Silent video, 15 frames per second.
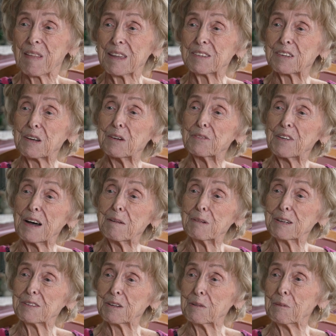So if I
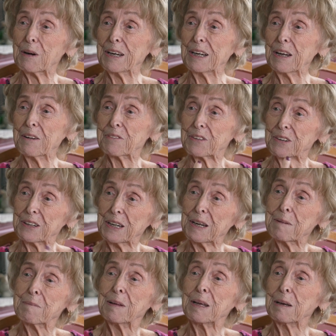wasn't waiting for
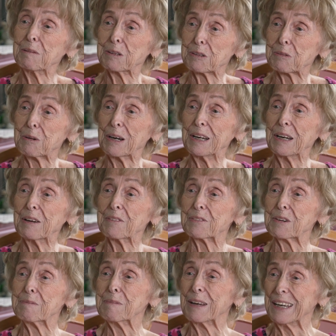him, he was waiting for
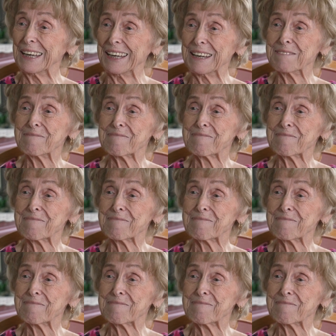me.